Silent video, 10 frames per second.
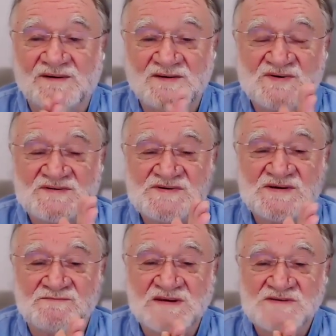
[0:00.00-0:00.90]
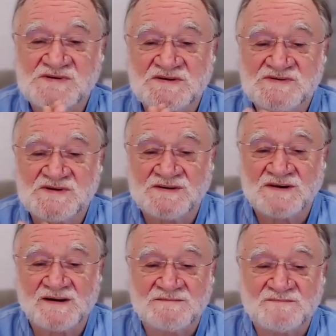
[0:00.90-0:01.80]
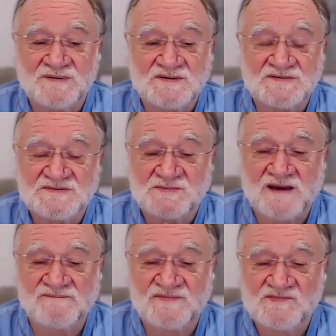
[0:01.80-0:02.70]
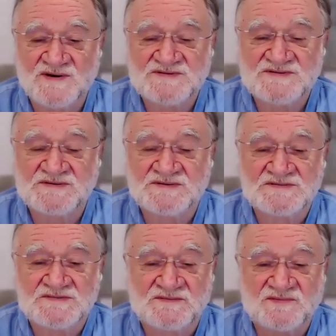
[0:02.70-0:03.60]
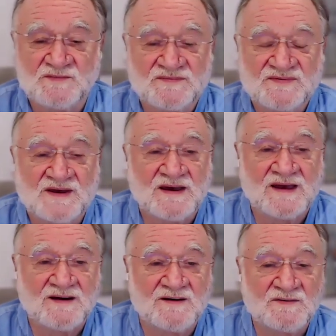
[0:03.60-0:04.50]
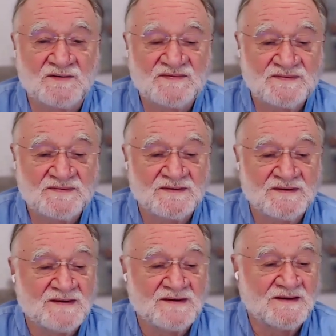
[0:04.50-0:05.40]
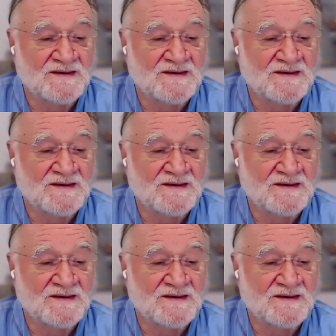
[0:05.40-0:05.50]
We have an interesting meeting tonight because we have the residents of Open Sky House